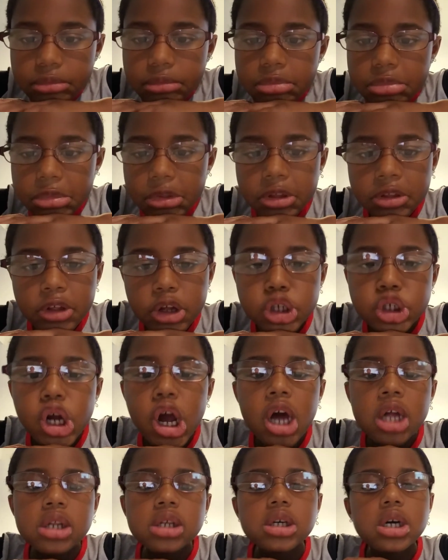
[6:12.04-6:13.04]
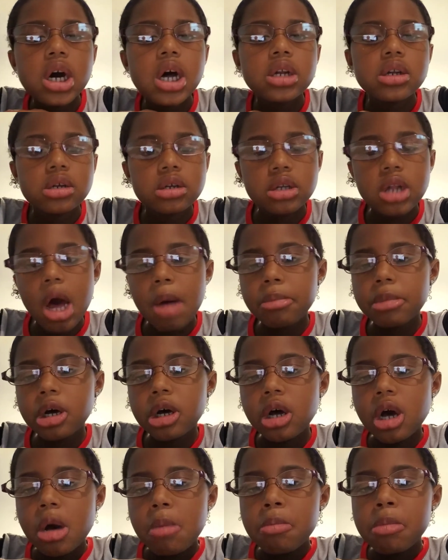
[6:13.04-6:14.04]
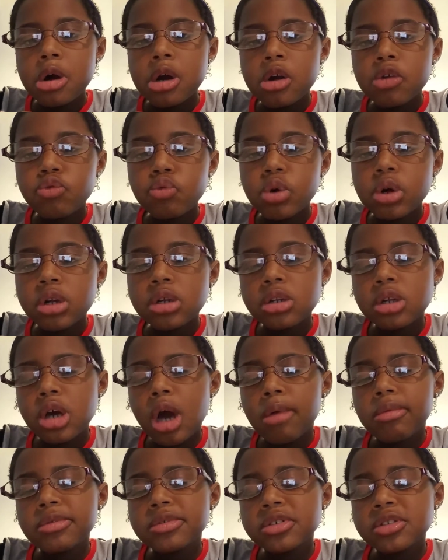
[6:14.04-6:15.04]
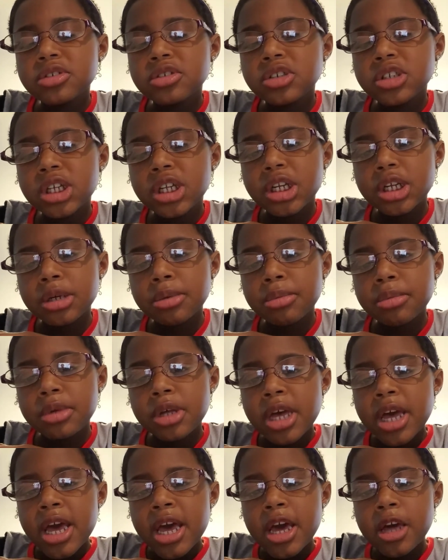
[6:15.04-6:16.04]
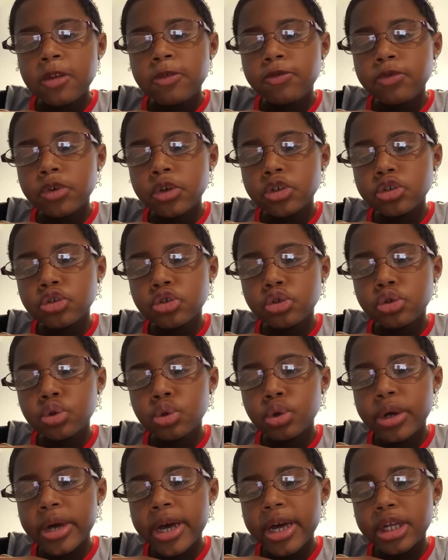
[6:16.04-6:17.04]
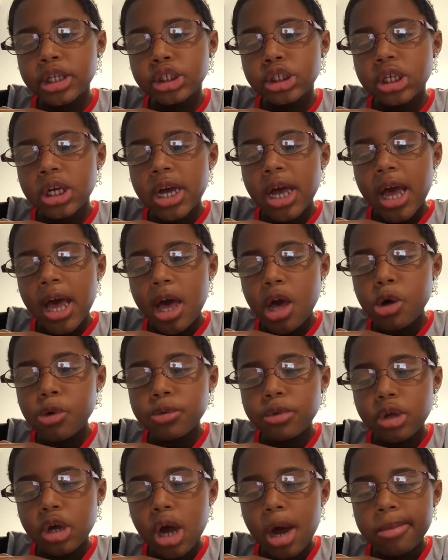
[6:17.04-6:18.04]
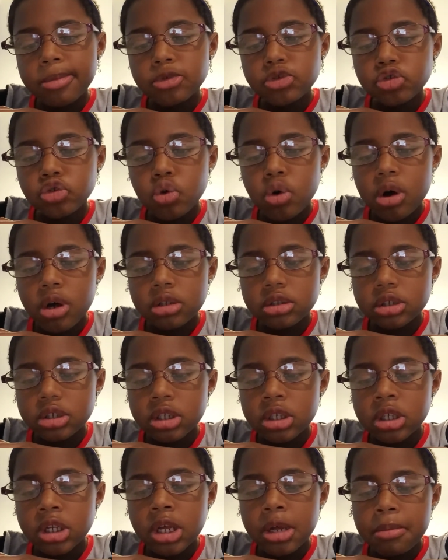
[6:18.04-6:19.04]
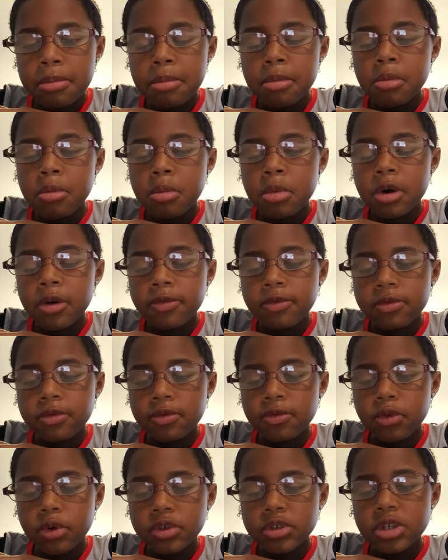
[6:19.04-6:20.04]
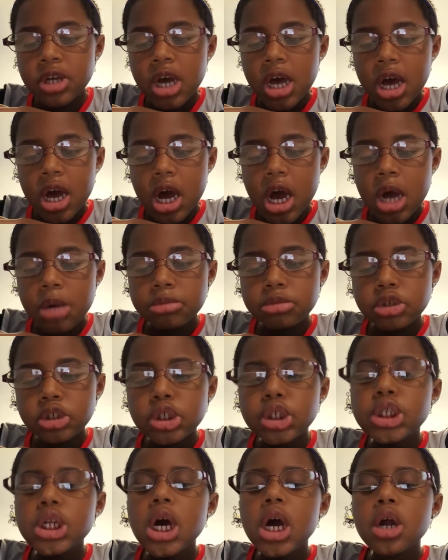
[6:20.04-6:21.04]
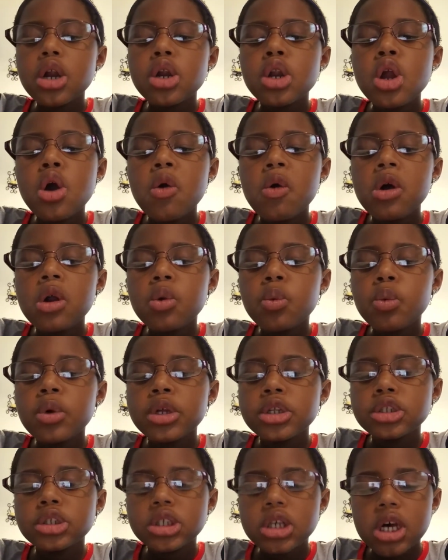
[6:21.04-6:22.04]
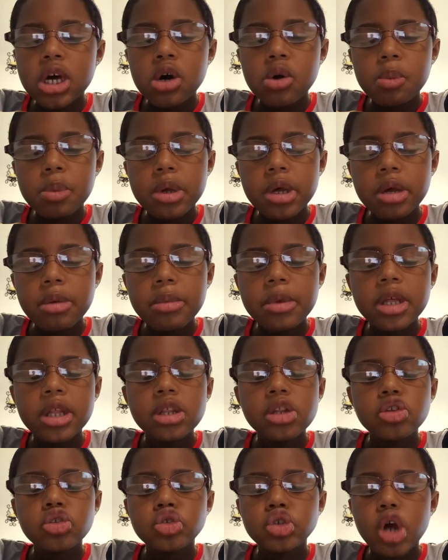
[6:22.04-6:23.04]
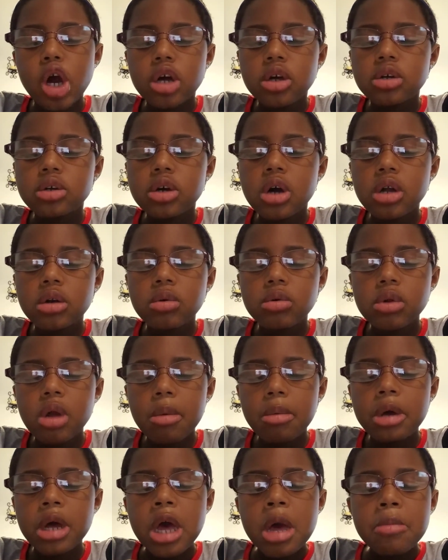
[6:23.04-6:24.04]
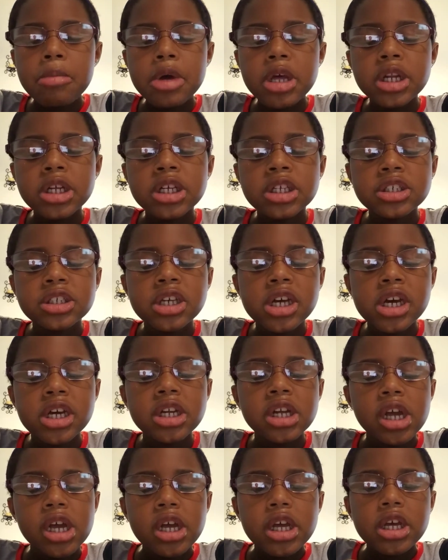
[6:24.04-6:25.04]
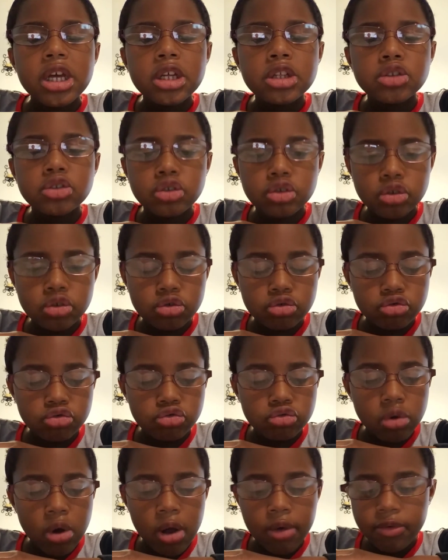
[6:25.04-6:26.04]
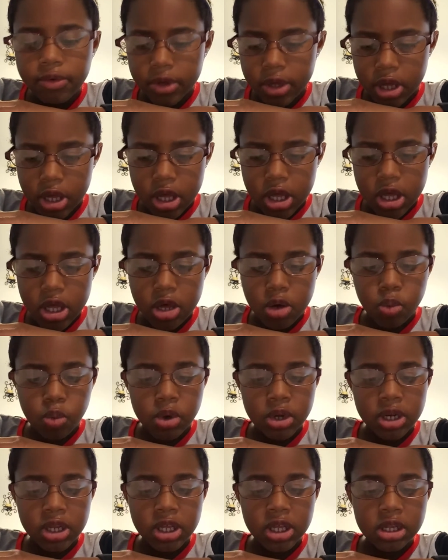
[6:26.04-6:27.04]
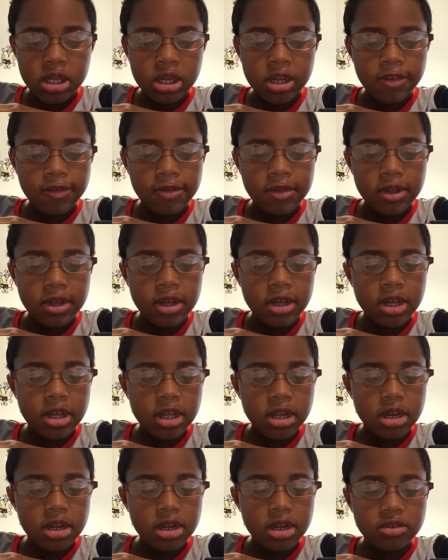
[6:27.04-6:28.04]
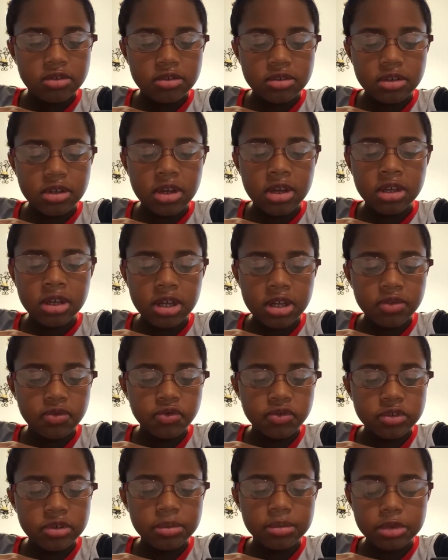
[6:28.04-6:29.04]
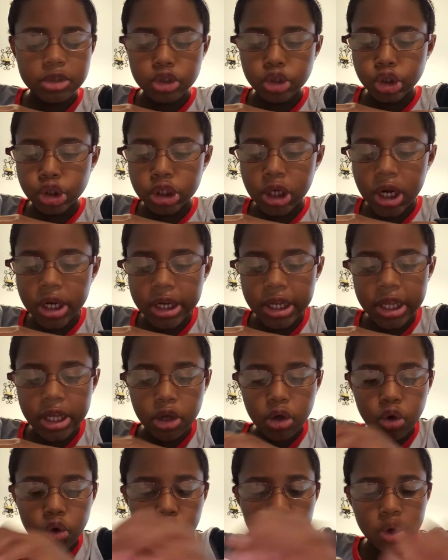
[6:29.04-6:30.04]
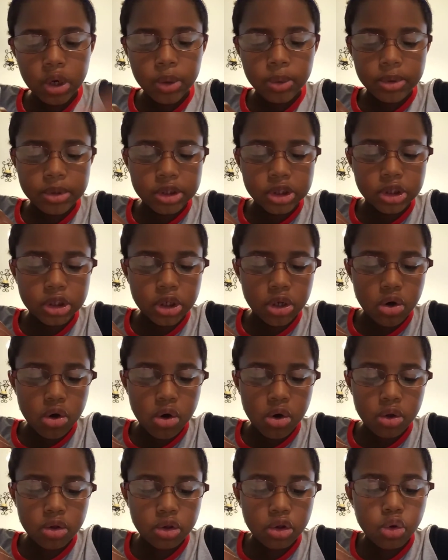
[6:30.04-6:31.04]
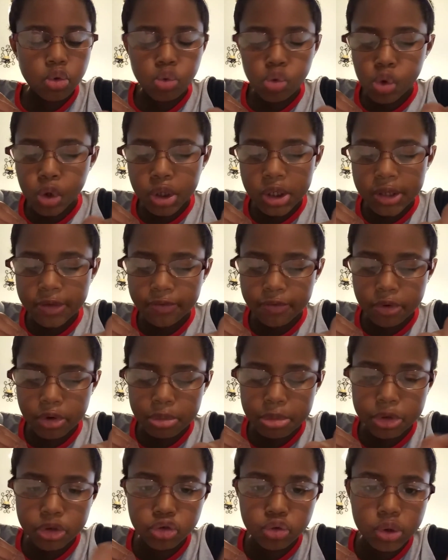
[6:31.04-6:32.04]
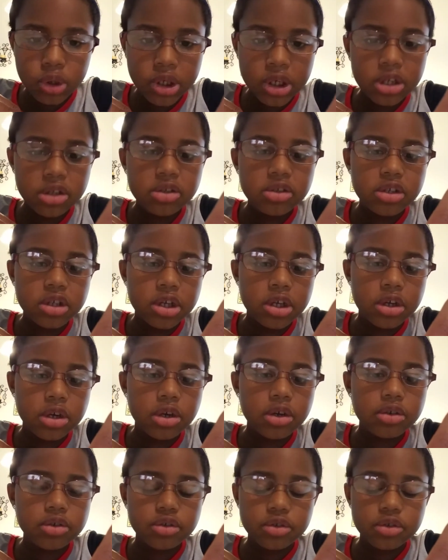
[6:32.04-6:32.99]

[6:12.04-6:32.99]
The chocolate-colored llama butted one of the goblins and sent him headfirst to edge. Help! The goblin squawked in a muffled voice. I'm stuck. No one went to help him, and the chocolate-colored llama bent his head and trough. And when he lifted again, something shiny and glittering was stuck on the woolly fur between its ears.